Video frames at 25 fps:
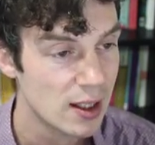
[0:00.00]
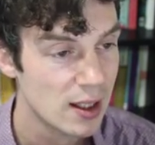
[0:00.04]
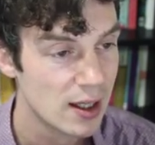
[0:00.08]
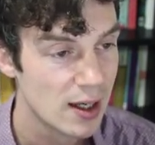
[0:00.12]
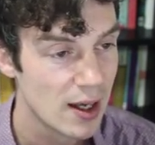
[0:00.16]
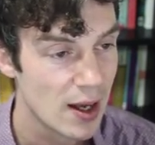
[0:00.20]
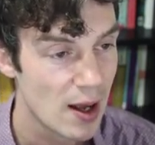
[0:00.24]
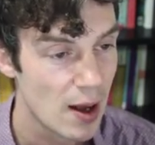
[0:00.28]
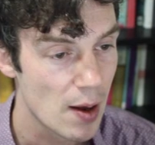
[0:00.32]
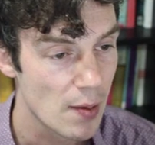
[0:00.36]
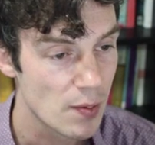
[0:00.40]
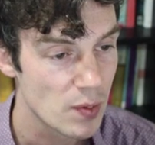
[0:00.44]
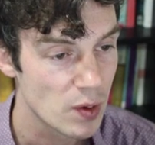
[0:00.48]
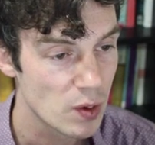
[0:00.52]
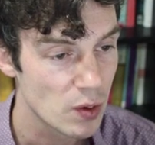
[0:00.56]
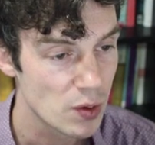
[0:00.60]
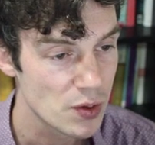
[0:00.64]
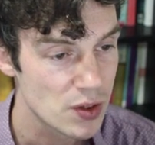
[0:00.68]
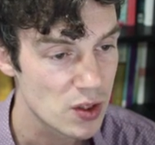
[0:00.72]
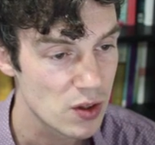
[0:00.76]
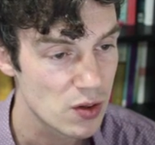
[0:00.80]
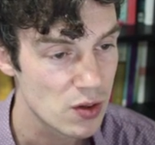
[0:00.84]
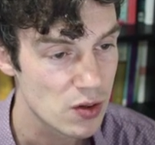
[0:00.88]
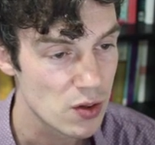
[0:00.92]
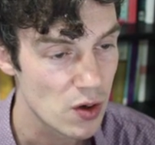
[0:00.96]
You'll
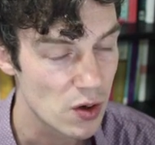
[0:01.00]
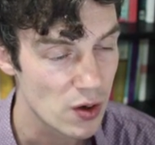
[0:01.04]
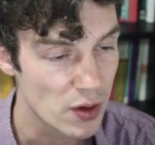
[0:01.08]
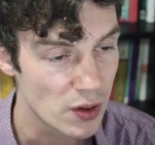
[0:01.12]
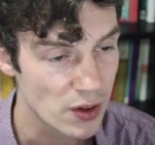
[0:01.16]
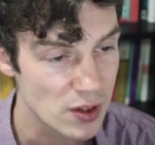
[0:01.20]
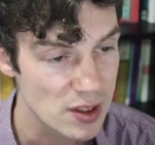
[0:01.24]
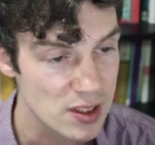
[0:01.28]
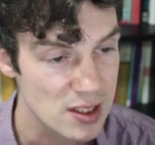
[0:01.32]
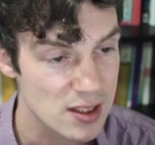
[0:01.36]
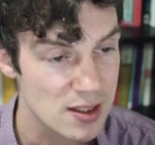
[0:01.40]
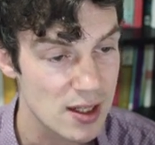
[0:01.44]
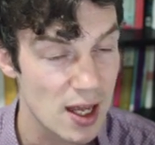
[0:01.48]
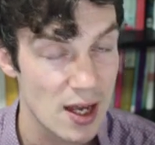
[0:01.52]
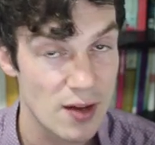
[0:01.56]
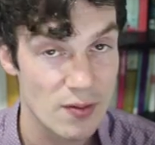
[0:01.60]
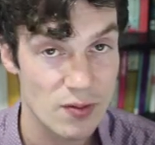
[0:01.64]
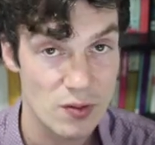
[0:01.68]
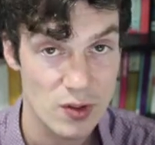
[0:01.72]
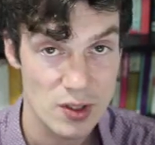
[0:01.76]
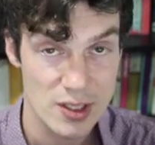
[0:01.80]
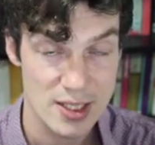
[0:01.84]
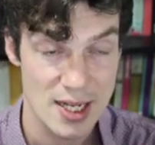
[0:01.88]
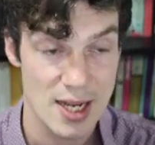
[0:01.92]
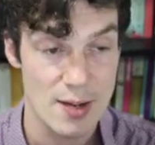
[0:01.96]
also notice that, for
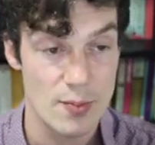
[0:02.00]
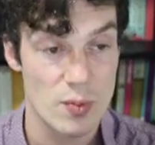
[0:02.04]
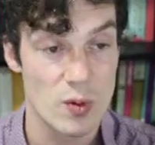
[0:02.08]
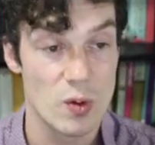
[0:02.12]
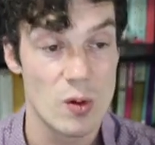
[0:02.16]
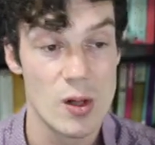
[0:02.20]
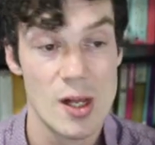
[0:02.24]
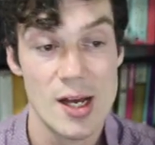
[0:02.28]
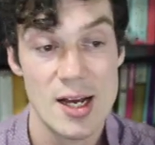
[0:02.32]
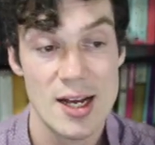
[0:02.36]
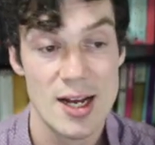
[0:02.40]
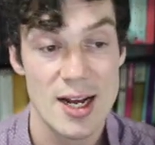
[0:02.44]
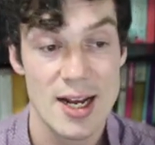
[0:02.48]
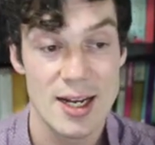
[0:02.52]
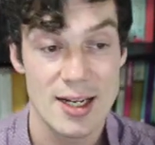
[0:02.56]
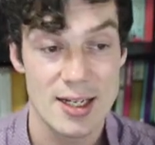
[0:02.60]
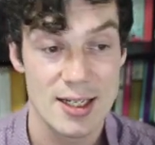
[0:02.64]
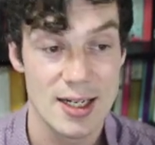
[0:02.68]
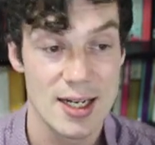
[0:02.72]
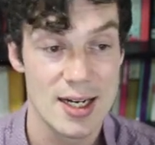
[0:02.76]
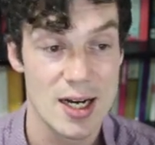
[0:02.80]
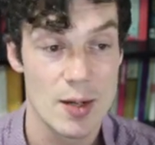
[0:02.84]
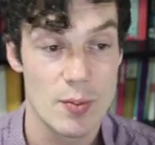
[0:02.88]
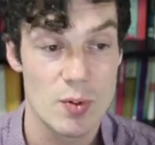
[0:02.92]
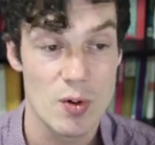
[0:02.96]
example, it can
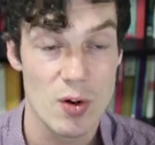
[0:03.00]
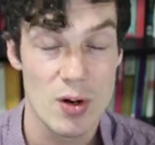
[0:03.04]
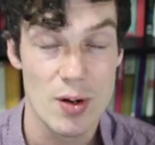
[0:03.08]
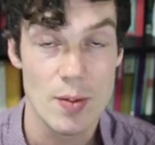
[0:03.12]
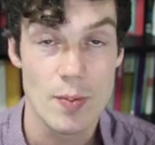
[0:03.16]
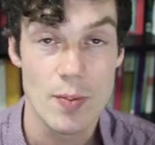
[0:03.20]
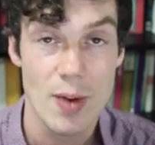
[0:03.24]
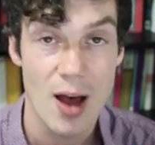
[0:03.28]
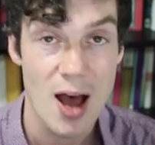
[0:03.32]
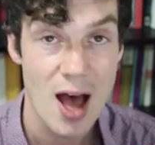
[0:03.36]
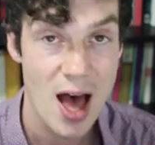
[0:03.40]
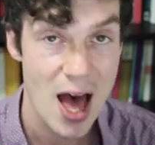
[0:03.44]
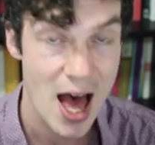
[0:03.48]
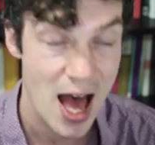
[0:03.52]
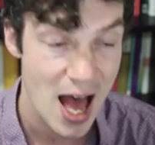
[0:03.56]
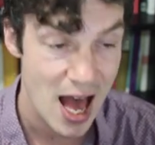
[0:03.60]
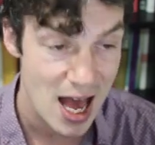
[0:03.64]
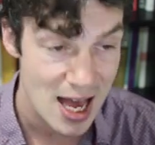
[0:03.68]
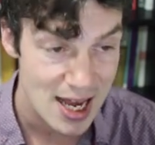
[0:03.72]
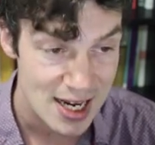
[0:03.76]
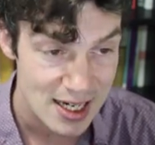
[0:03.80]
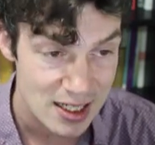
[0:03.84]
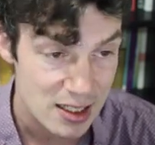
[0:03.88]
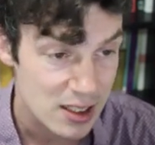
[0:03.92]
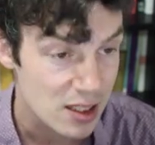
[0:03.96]
end up going
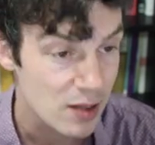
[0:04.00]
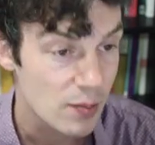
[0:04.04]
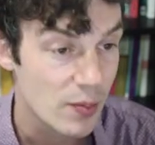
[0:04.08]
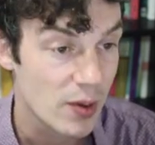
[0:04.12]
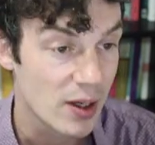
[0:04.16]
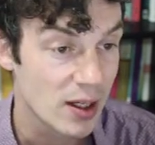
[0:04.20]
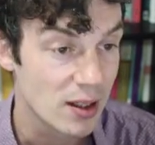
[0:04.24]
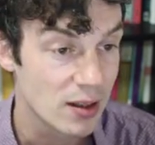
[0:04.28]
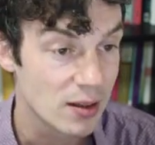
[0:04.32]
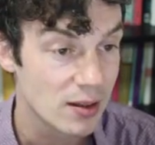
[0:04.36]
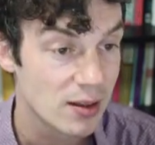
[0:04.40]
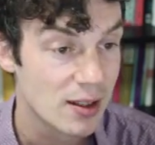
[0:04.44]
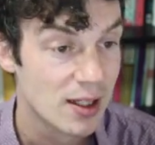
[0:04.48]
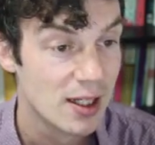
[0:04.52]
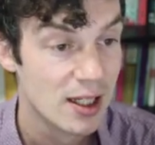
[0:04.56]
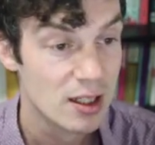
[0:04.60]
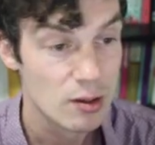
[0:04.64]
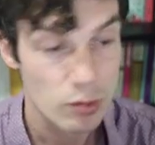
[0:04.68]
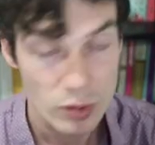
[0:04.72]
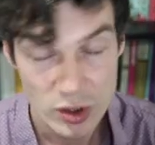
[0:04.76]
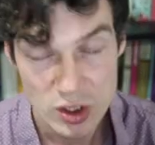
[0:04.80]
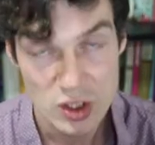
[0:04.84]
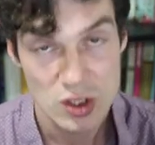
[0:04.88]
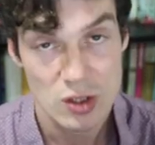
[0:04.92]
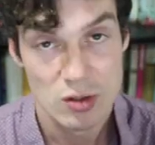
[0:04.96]
behind the button,
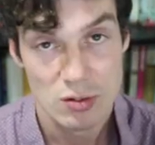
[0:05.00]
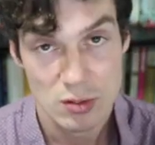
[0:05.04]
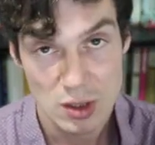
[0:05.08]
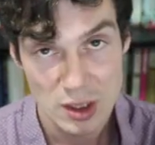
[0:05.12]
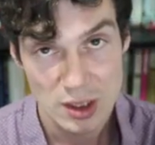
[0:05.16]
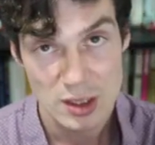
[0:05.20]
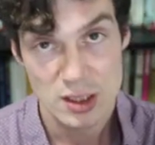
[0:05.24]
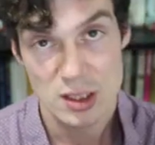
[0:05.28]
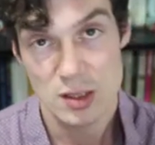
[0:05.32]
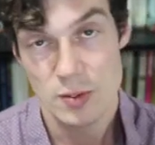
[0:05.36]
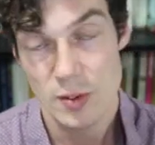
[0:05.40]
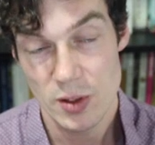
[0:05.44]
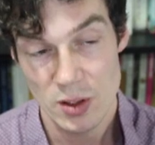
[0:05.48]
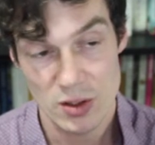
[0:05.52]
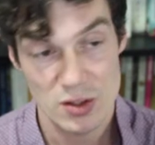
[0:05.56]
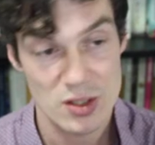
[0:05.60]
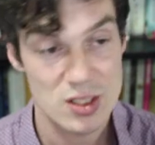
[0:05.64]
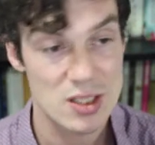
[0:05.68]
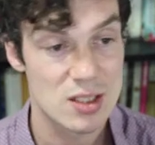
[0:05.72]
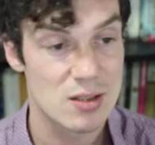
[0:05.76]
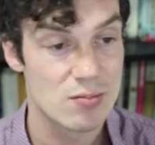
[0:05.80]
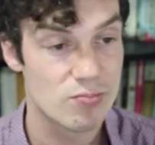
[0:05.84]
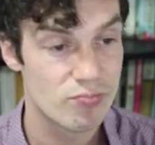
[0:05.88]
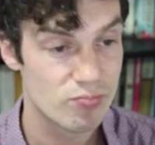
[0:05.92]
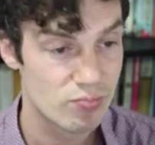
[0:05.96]
which, to be
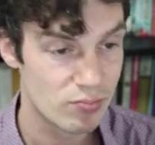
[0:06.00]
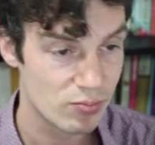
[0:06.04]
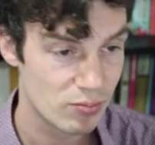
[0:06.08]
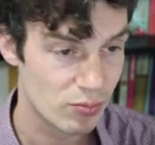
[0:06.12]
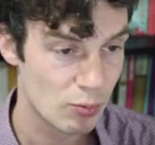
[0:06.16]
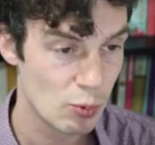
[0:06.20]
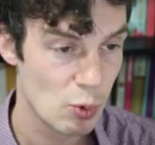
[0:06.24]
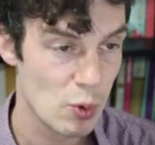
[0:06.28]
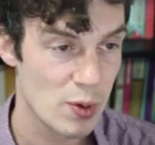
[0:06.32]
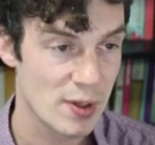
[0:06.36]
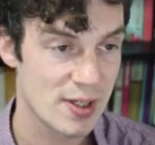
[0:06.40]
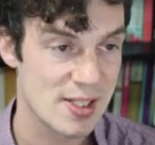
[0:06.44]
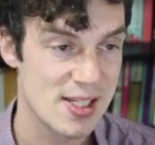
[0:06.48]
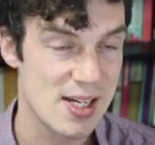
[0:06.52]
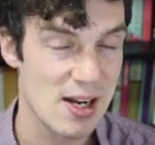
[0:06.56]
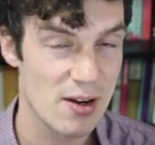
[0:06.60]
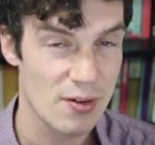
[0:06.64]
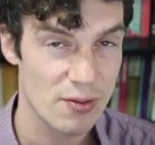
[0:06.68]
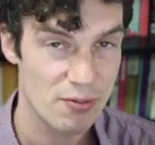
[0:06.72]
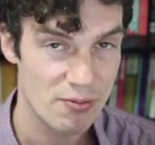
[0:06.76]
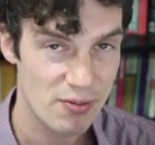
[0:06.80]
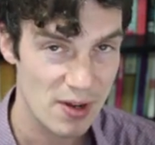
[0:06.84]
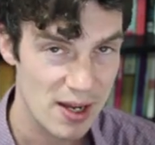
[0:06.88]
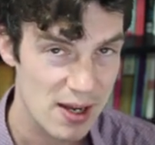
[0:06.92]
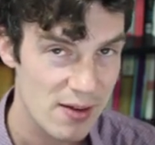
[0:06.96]
honest, works in our
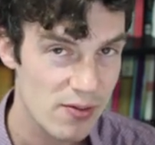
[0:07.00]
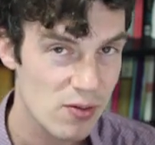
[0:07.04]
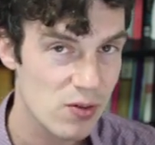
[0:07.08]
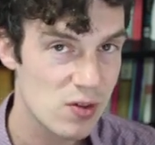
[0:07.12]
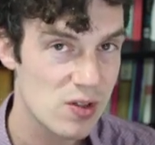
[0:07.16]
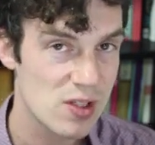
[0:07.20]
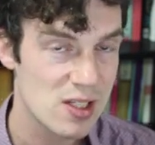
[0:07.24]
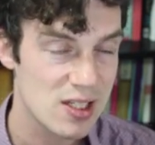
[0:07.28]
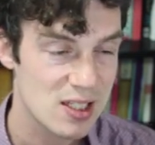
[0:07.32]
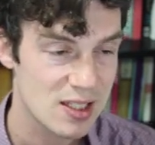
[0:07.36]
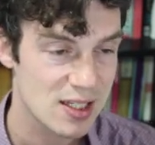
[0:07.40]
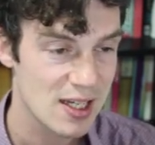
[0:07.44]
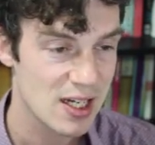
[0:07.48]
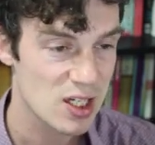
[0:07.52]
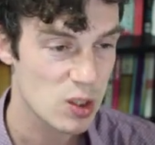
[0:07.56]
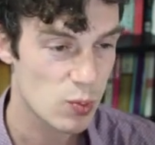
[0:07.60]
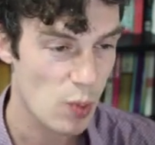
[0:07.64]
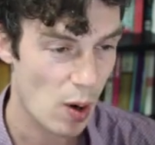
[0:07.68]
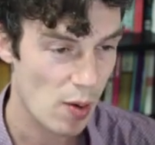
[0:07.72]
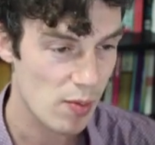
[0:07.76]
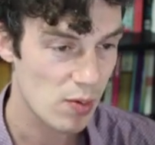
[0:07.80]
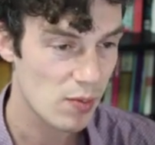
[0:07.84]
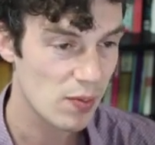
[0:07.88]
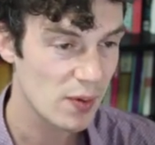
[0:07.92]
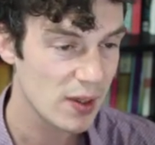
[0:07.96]
favor in this sketch
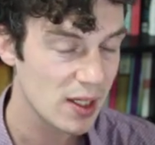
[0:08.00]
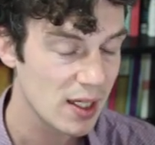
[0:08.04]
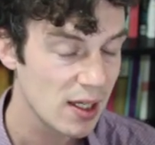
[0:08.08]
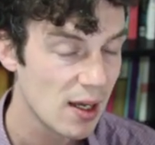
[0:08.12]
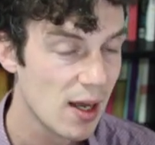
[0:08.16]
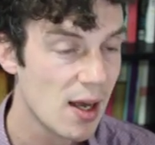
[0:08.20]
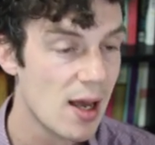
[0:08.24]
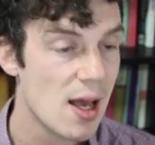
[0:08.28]
probably,